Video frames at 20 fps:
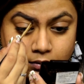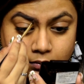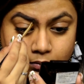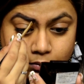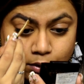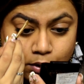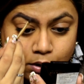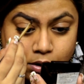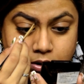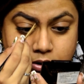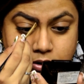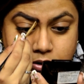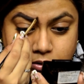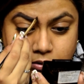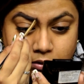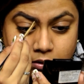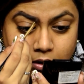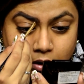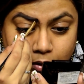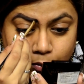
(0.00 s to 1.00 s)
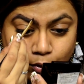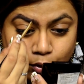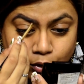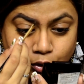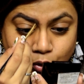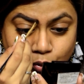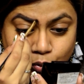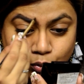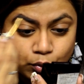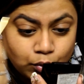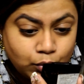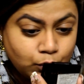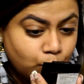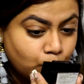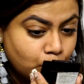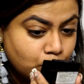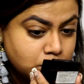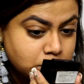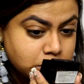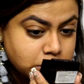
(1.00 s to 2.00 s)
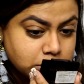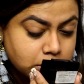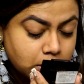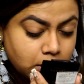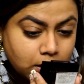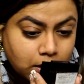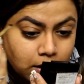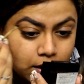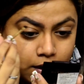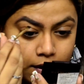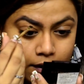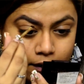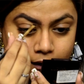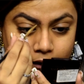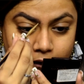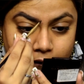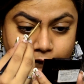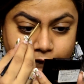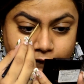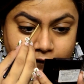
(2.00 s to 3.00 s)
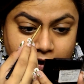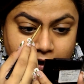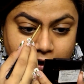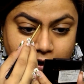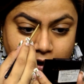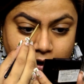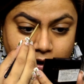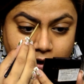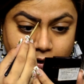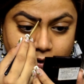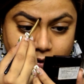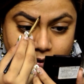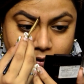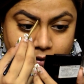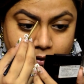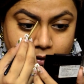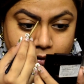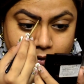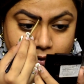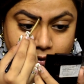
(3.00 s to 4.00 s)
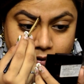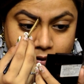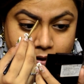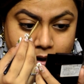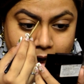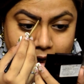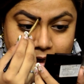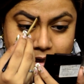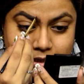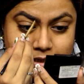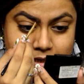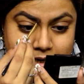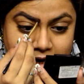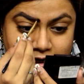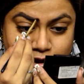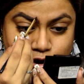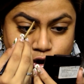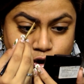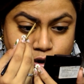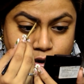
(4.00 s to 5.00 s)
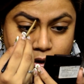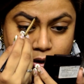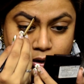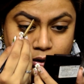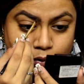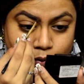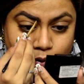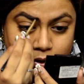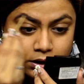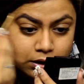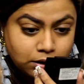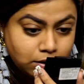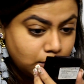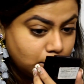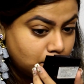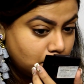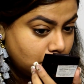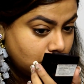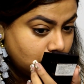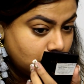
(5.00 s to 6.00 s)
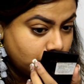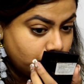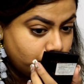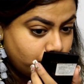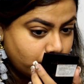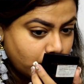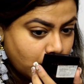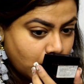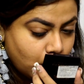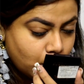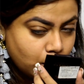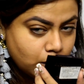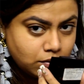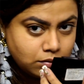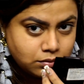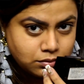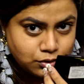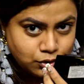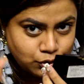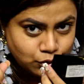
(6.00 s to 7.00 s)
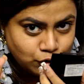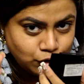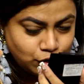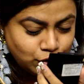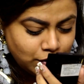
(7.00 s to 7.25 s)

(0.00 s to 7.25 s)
because come on, you don't want a very unnatural looking brow, don't you